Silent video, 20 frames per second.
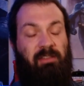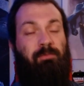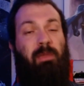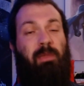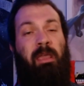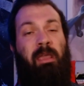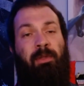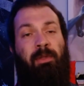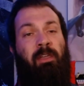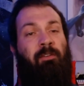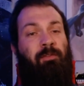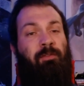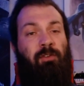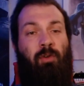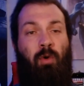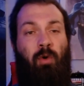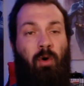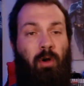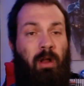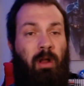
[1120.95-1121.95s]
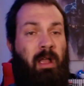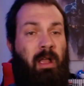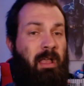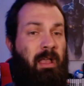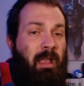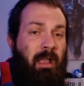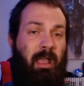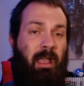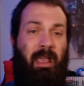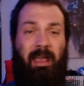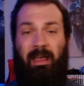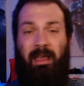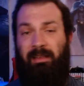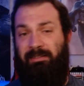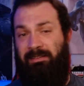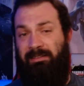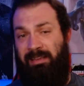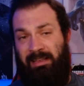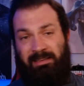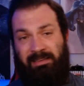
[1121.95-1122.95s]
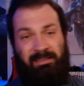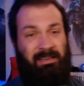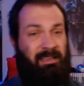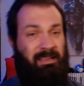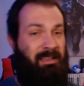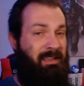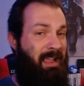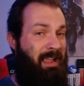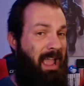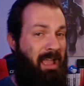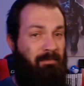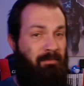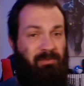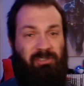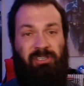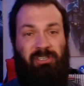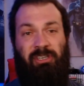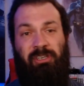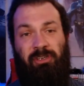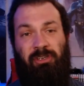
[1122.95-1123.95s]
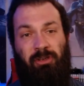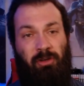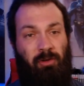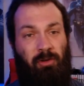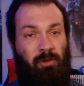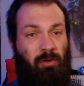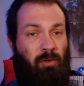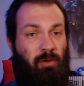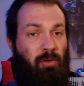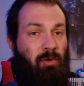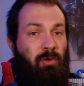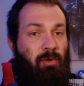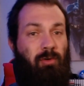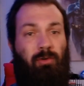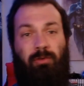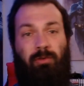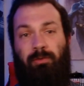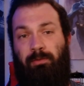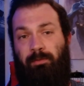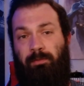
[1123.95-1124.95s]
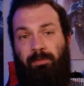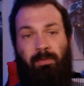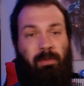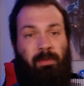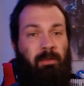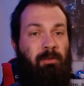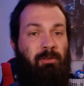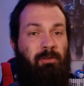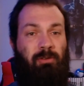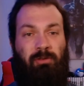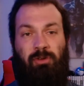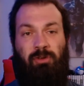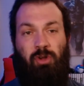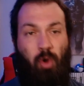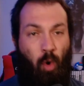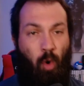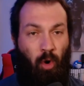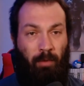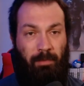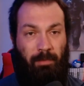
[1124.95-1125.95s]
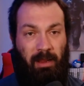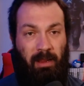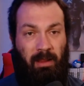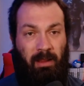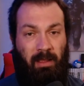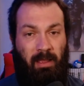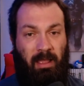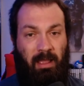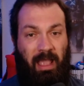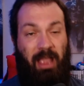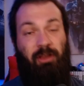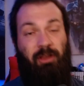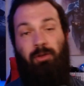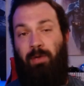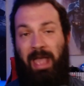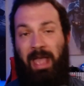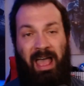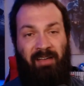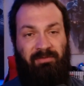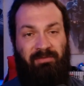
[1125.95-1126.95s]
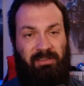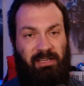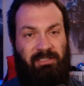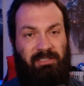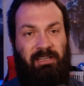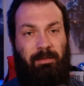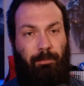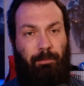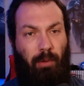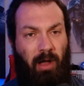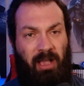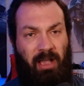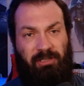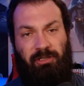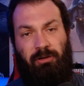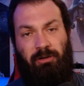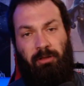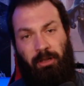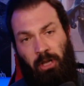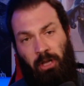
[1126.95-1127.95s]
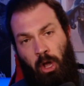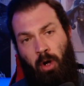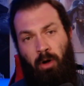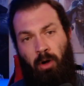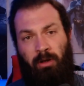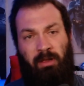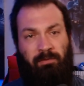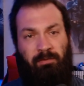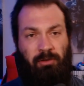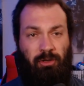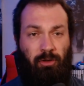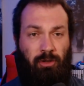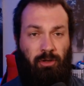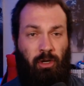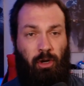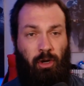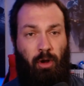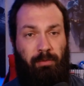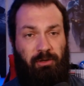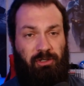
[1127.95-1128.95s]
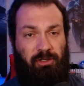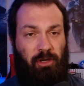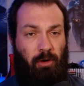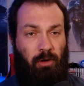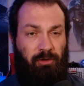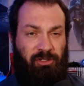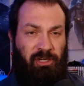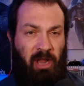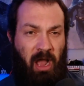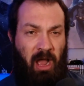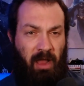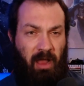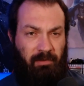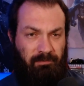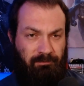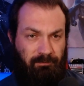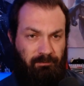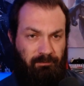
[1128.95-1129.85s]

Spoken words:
Maybe if you're a Disney MCU normie and you have Disney Plus and you're like, oh, I'll give the new Kenobi show a shot.